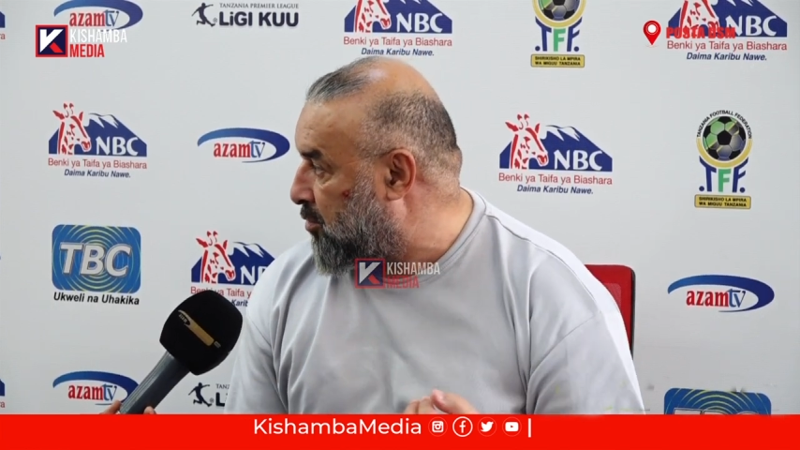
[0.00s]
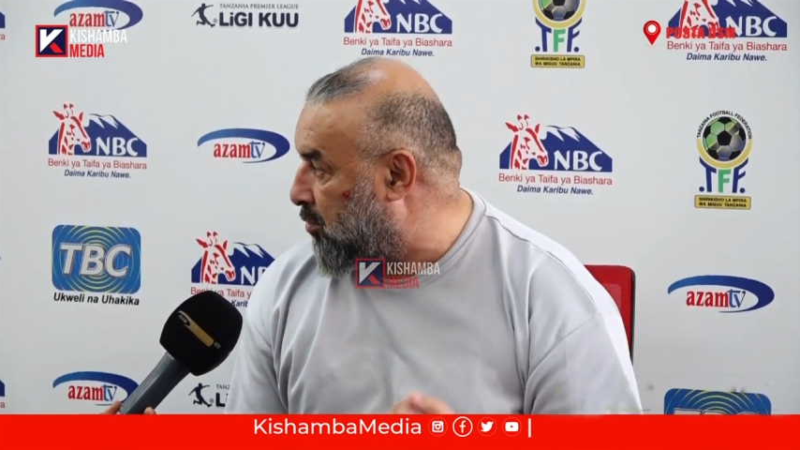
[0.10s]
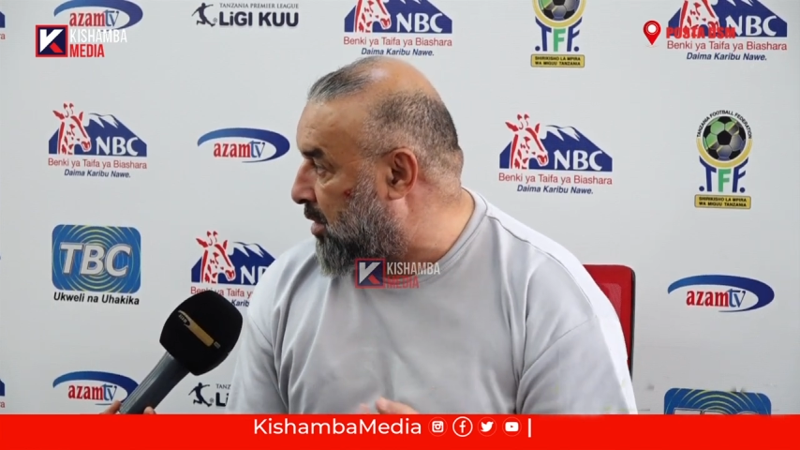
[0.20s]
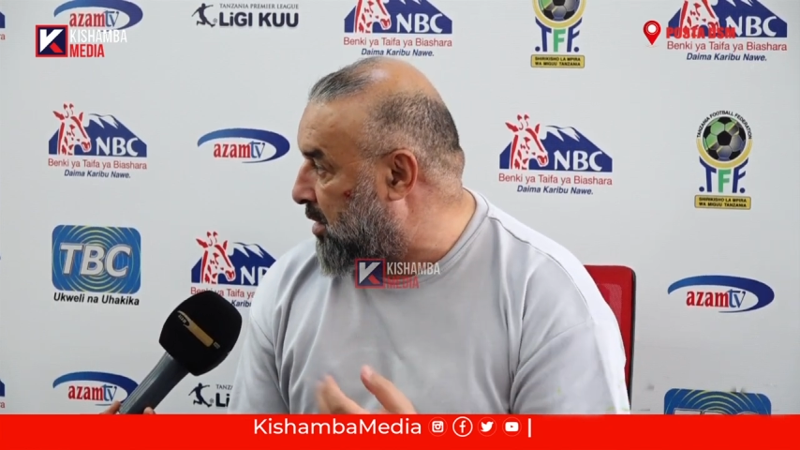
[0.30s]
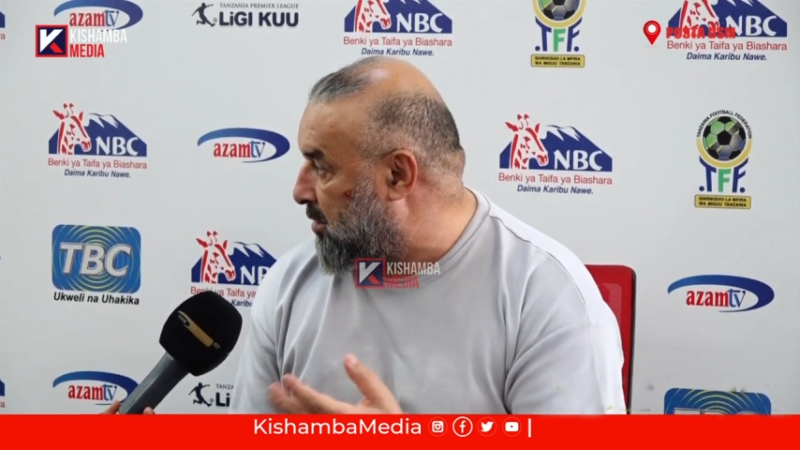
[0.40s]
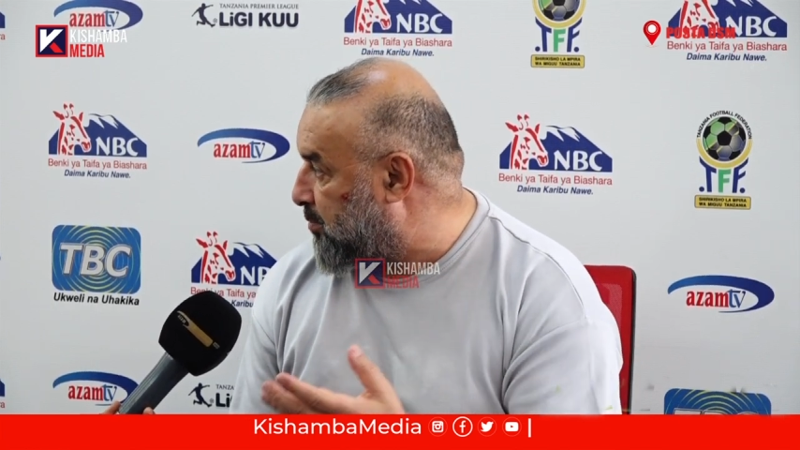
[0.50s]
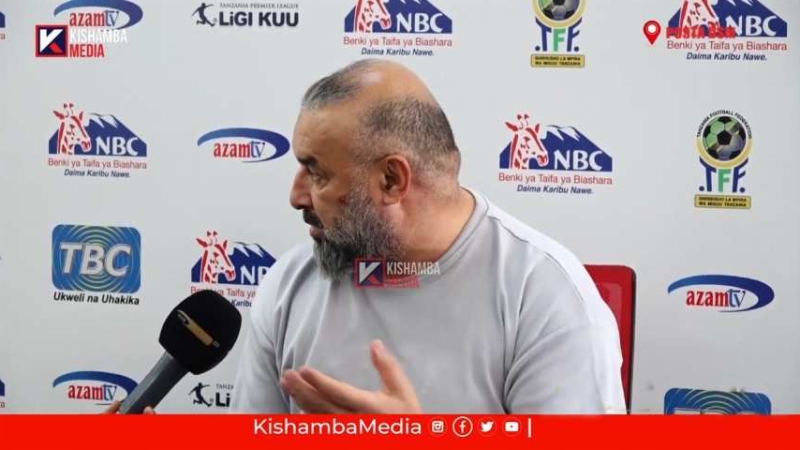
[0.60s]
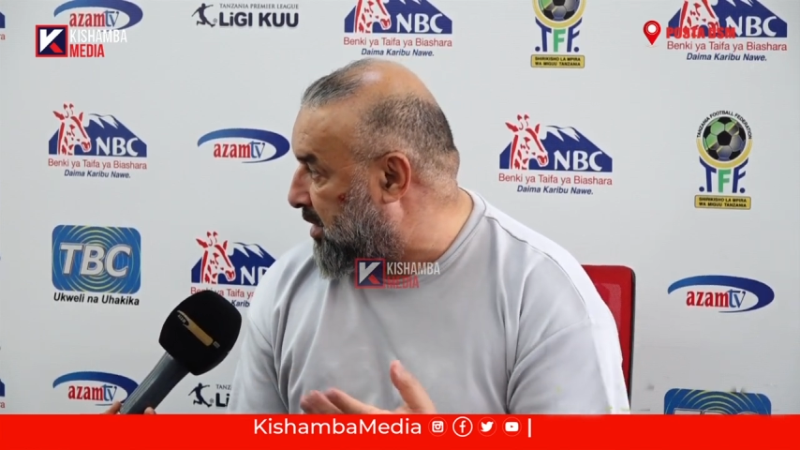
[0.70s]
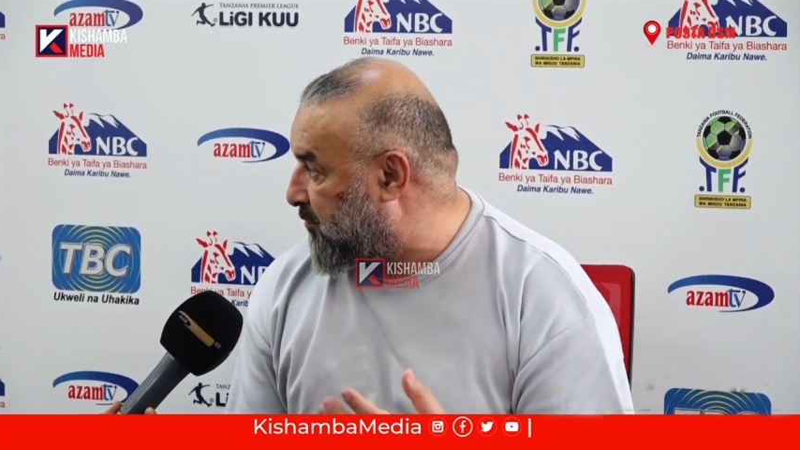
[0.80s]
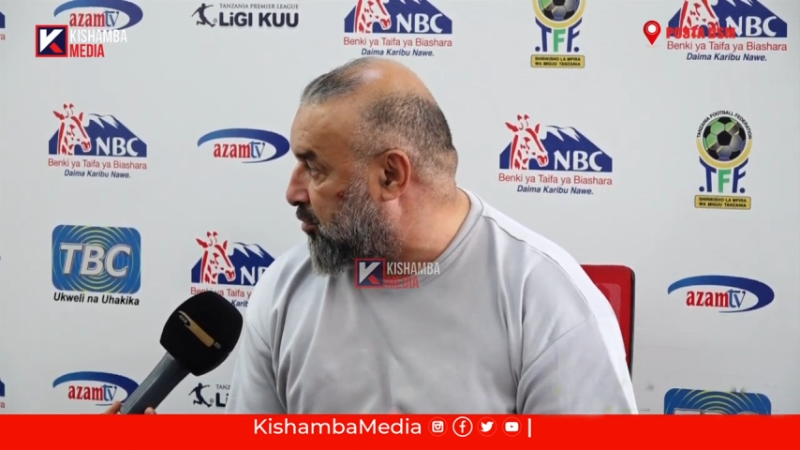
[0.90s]
well,
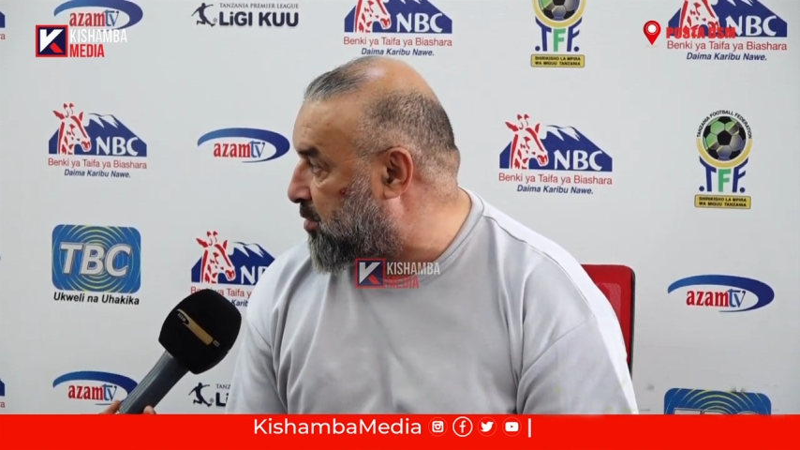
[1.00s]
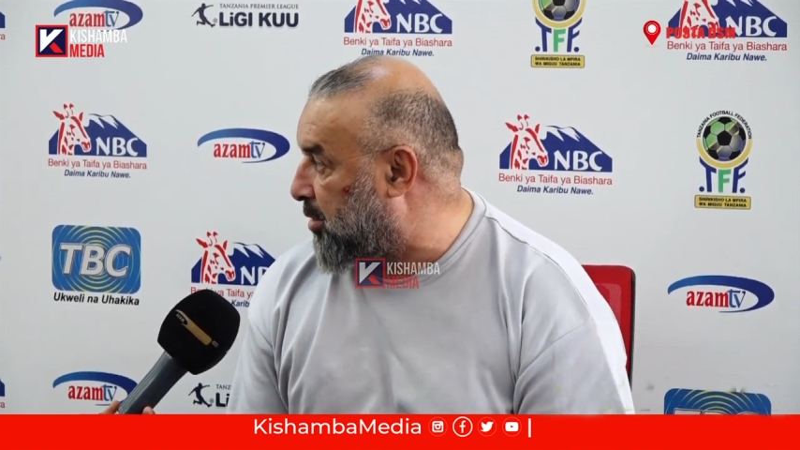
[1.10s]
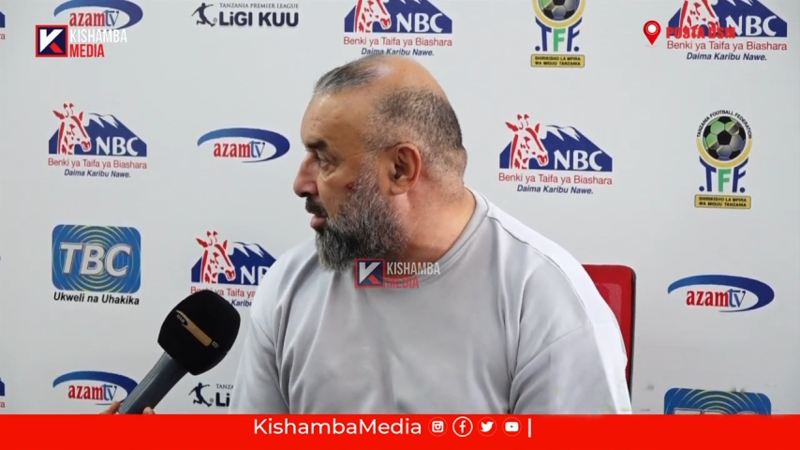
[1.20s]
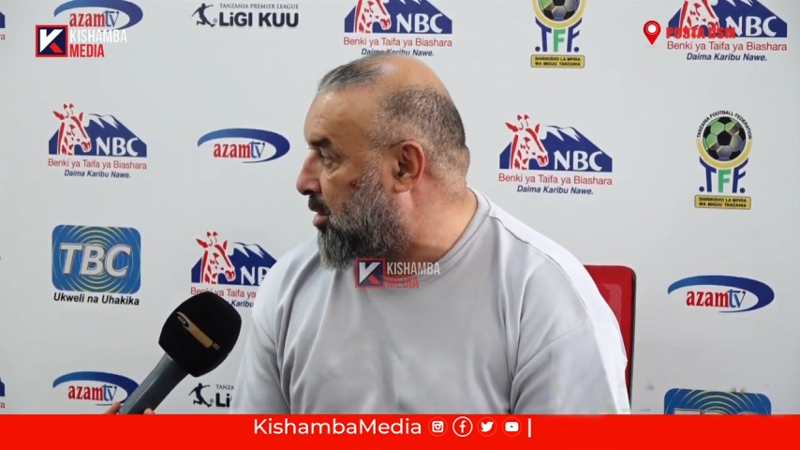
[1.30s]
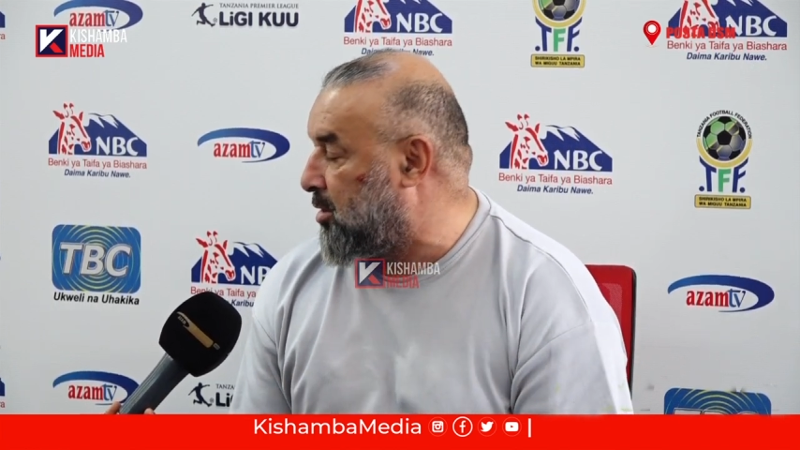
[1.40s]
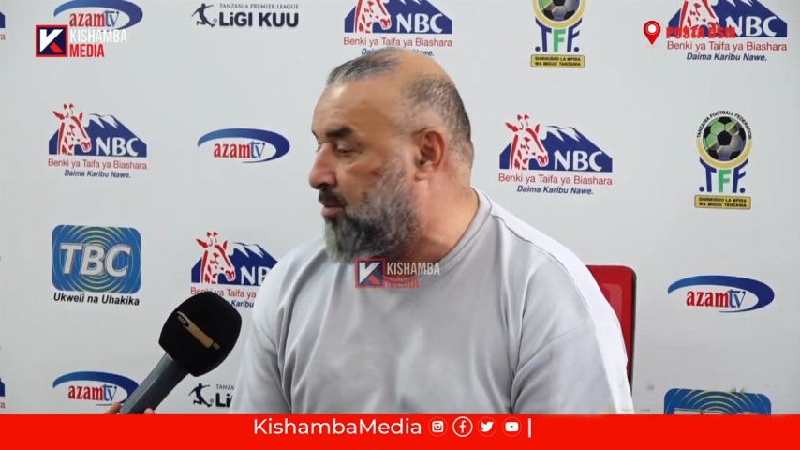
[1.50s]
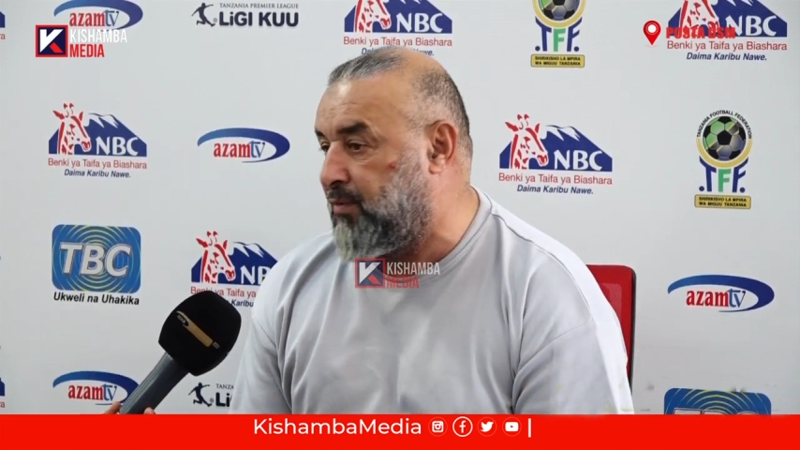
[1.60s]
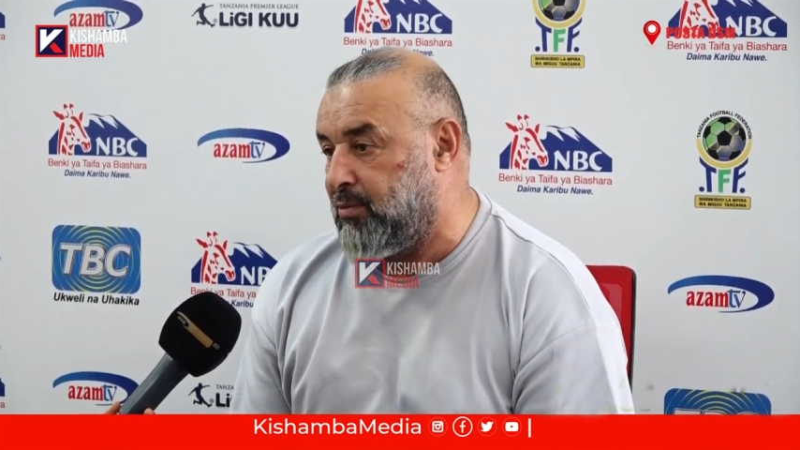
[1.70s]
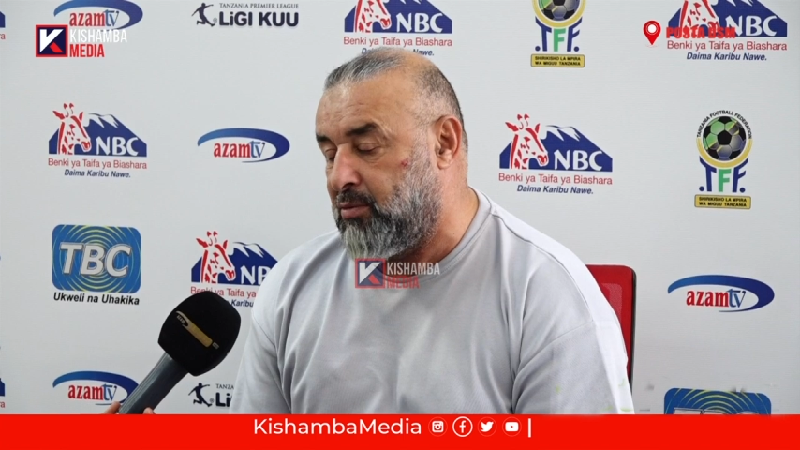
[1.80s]
play football,